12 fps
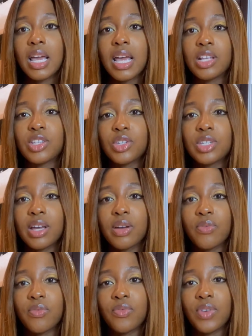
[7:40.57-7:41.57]
It's just like a
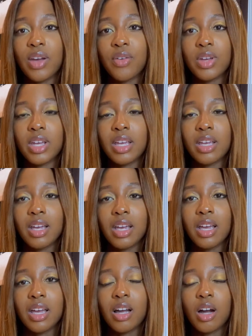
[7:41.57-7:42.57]
very
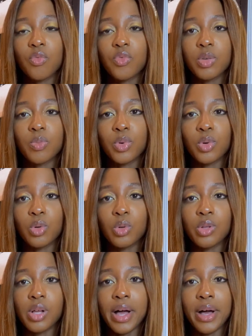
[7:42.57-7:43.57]
comfortable